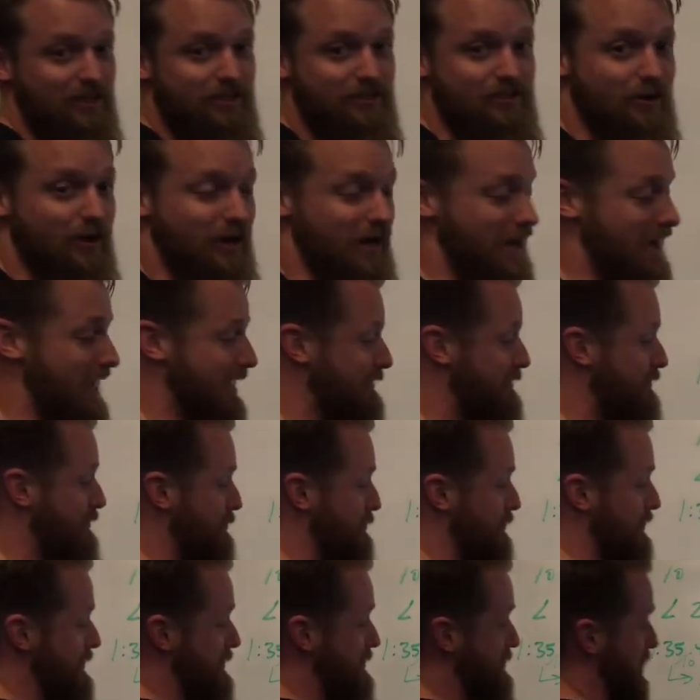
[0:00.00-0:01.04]
So I had
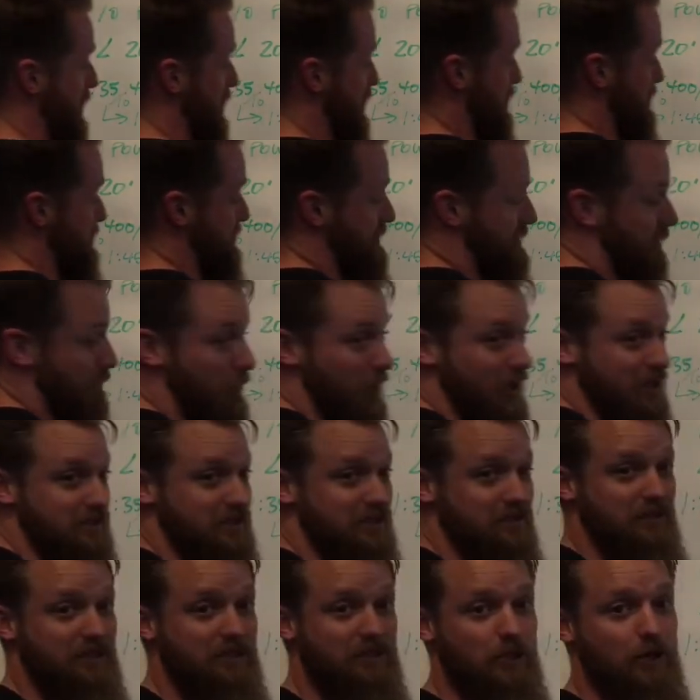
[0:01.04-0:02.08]
3 seconds to
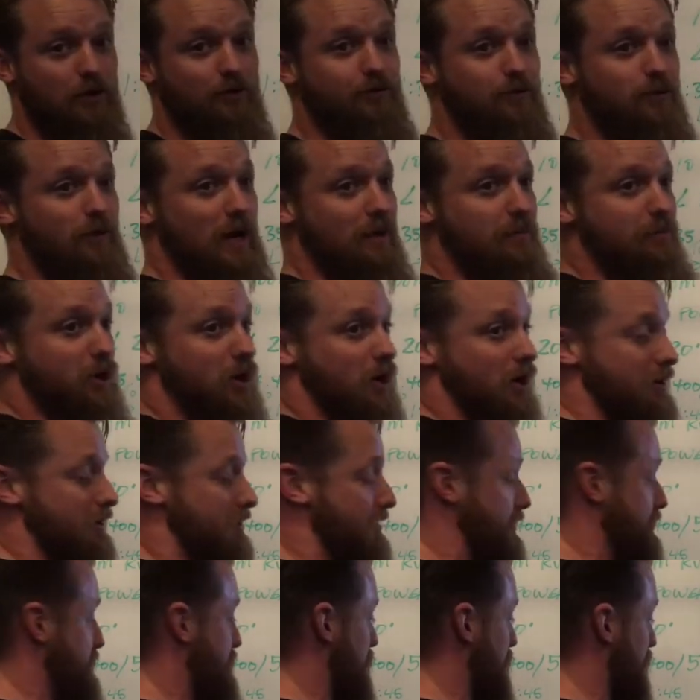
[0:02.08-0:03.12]
basically go from my bar
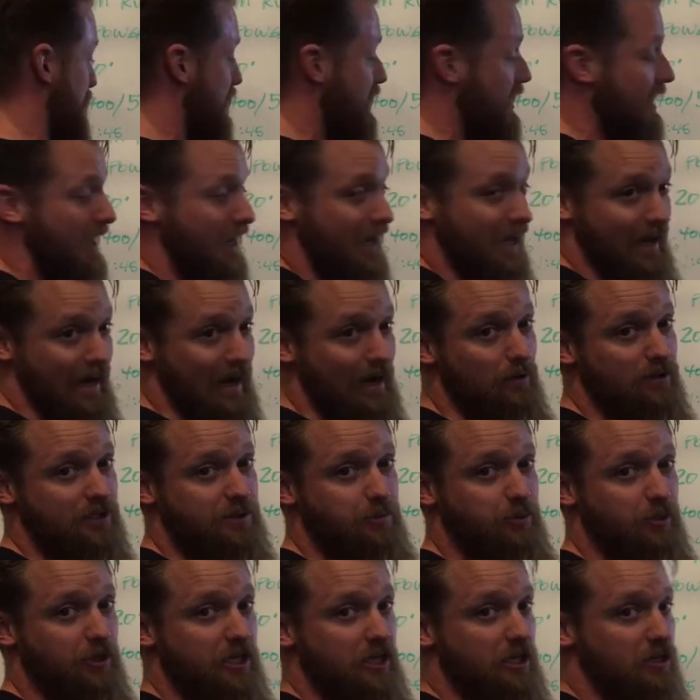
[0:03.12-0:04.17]
to the door, and I
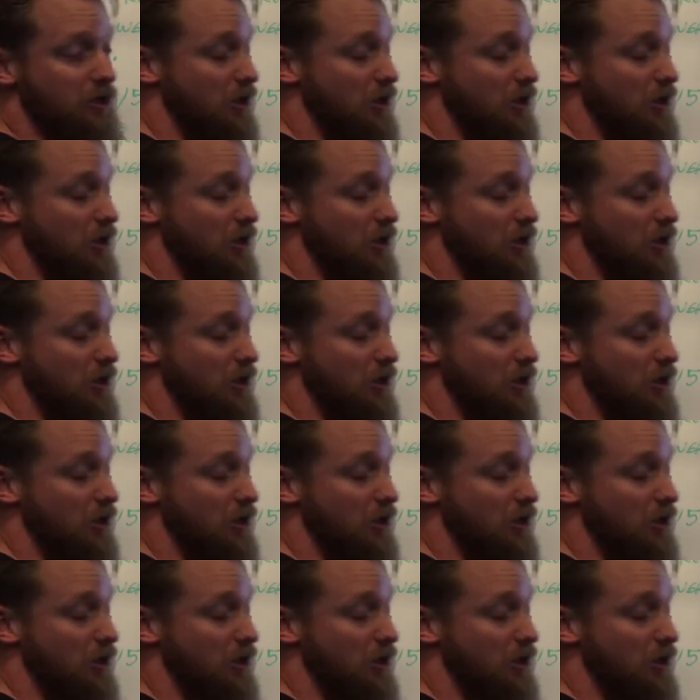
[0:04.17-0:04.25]
was pretty